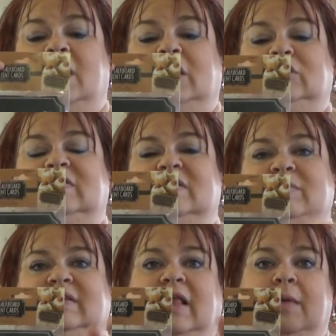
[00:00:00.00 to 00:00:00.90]
and use them
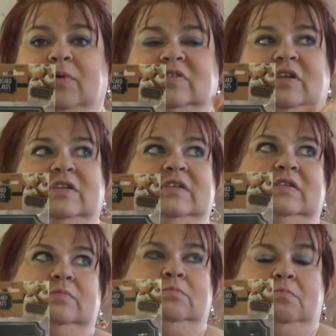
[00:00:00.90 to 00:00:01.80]
as labels on
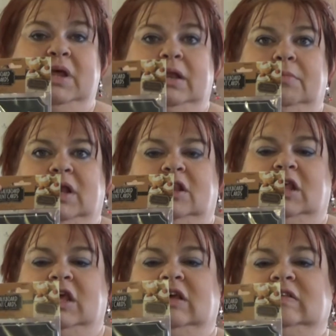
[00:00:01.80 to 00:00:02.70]
many, many
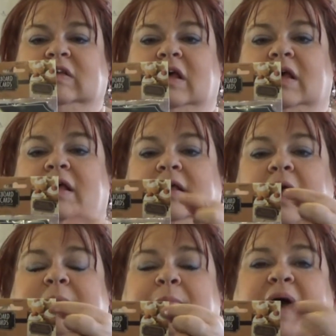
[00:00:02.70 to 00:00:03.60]
things.
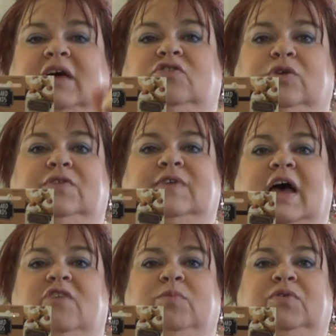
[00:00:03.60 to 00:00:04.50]
Come in a pack of
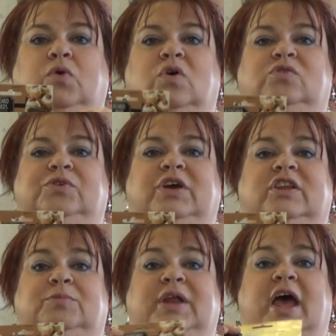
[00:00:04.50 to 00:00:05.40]
twenty-five, but of course when you
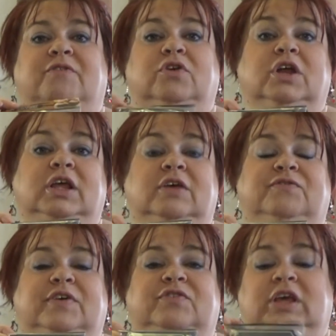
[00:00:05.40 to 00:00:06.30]
cut them in half, you're going to get
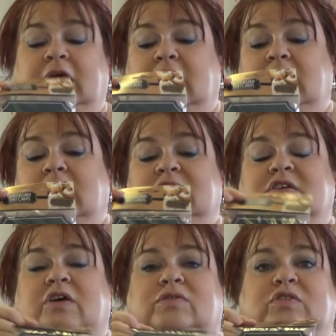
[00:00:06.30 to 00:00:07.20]
fifty. So I was